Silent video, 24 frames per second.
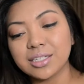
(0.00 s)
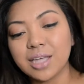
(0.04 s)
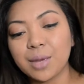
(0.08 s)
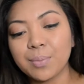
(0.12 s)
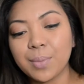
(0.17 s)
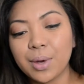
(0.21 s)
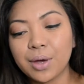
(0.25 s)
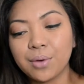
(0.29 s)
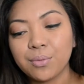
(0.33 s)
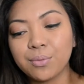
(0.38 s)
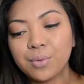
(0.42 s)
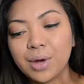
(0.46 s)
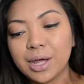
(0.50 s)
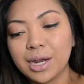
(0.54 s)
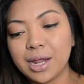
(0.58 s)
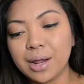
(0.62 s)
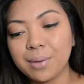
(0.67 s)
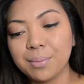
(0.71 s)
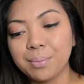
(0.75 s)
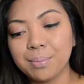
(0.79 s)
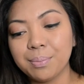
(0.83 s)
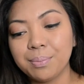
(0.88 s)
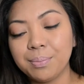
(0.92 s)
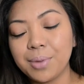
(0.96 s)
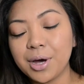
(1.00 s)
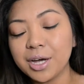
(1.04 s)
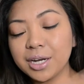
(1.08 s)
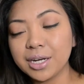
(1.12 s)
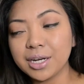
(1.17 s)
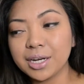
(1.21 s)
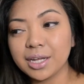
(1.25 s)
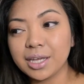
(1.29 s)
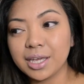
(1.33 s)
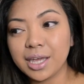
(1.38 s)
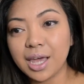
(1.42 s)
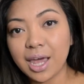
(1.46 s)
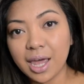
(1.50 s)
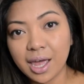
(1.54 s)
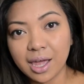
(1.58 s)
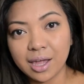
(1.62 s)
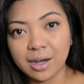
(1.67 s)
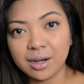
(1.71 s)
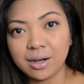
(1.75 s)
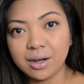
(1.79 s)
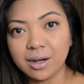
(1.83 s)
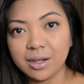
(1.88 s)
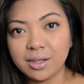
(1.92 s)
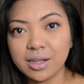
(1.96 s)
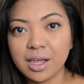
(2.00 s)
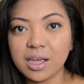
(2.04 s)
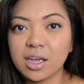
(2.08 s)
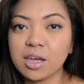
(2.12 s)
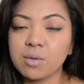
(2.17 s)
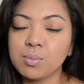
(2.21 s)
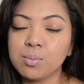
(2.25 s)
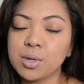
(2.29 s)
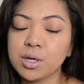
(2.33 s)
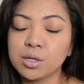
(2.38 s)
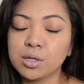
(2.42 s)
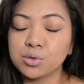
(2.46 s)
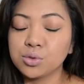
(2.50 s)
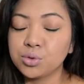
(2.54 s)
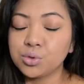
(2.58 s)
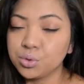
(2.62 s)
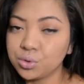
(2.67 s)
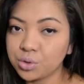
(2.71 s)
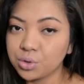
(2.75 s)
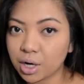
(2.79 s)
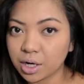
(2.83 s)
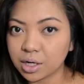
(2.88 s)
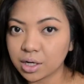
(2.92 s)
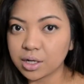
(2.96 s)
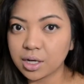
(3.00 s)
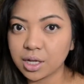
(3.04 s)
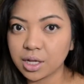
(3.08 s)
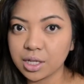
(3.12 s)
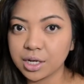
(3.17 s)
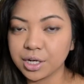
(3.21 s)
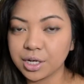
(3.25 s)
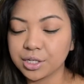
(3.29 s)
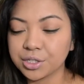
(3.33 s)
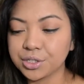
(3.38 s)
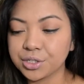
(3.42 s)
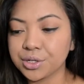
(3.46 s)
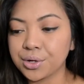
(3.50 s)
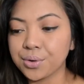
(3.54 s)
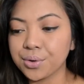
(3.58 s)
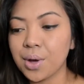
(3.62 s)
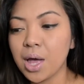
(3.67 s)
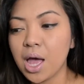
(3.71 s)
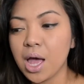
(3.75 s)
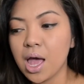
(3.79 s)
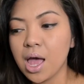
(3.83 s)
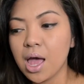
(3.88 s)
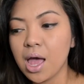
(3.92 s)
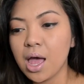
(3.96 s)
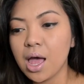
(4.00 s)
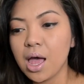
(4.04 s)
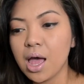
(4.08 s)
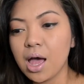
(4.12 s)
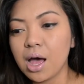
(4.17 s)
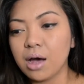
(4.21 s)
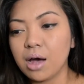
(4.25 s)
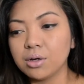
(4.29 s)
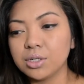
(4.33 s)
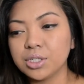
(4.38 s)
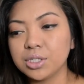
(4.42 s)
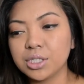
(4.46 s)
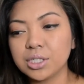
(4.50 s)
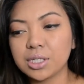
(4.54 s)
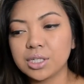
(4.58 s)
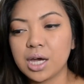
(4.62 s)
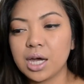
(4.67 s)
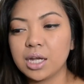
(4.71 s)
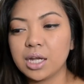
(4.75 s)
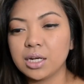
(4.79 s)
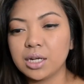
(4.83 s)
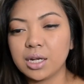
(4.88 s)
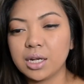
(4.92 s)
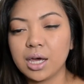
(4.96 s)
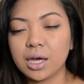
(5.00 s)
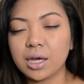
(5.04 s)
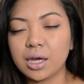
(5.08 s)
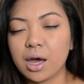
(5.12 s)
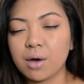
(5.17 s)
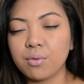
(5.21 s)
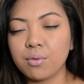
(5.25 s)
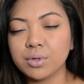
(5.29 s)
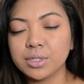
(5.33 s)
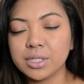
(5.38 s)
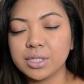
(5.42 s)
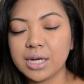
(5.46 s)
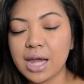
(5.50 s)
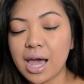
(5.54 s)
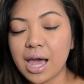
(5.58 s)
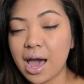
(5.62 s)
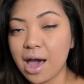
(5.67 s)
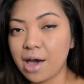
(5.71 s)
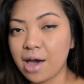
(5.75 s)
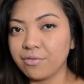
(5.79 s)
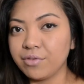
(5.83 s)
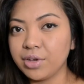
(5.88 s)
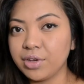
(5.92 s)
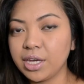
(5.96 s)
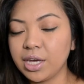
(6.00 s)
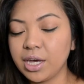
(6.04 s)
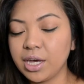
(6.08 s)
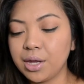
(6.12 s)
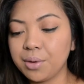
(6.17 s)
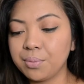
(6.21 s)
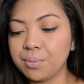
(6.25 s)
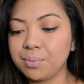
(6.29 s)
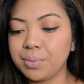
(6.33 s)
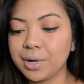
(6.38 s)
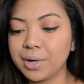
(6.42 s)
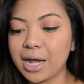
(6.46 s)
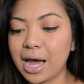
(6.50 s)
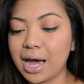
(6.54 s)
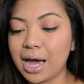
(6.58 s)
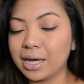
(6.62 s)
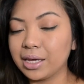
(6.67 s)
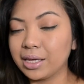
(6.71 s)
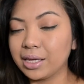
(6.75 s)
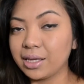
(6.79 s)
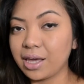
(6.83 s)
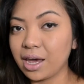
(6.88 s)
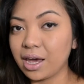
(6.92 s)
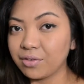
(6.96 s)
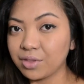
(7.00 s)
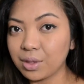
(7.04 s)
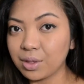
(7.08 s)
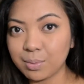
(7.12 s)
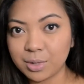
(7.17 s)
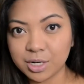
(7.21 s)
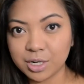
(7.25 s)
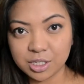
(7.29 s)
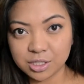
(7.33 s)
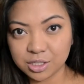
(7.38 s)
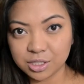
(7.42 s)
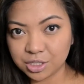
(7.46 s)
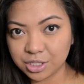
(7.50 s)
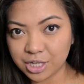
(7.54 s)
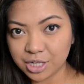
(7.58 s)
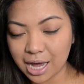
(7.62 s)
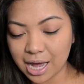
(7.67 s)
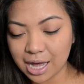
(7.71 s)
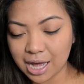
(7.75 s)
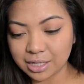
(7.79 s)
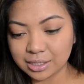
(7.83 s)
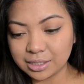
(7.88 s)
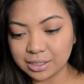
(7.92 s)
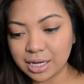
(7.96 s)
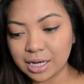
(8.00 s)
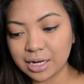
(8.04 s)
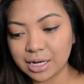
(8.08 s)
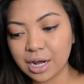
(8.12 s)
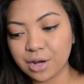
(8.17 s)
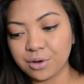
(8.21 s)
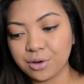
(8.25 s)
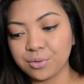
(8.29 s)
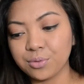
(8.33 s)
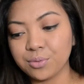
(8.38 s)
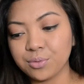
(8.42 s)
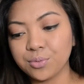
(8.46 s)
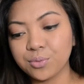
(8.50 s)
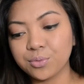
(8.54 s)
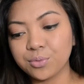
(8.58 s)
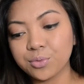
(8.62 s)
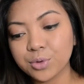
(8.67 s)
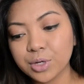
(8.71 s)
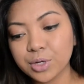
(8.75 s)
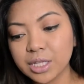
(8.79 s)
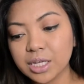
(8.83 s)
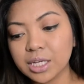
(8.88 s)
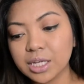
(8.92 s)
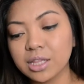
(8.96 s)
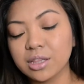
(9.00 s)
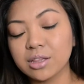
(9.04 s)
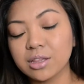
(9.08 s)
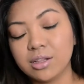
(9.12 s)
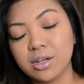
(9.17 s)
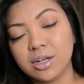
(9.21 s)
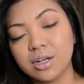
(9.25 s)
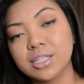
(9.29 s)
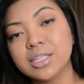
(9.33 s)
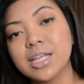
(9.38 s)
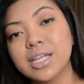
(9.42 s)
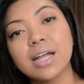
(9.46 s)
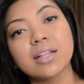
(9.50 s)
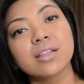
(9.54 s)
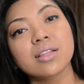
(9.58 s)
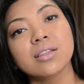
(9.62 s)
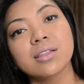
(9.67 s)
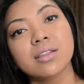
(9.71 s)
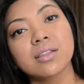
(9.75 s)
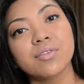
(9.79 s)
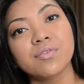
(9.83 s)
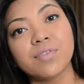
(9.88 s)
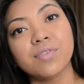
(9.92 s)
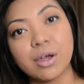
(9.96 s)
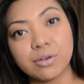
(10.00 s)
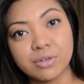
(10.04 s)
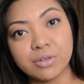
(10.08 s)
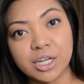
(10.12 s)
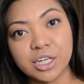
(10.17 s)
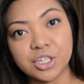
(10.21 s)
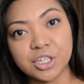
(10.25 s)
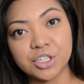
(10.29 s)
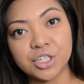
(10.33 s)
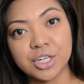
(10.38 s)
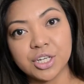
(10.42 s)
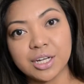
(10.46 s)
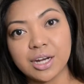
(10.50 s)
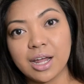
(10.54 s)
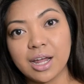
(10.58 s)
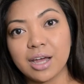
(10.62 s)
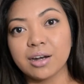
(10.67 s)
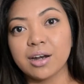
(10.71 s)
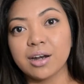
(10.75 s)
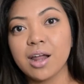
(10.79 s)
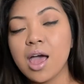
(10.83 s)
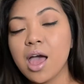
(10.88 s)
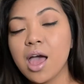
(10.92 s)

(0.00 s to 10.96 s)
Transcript: time I went and bought it again, they gave me a too dark color, so I was just kind of like, I wasn't having it. But I gave them another chance, and I really looked at the foundation and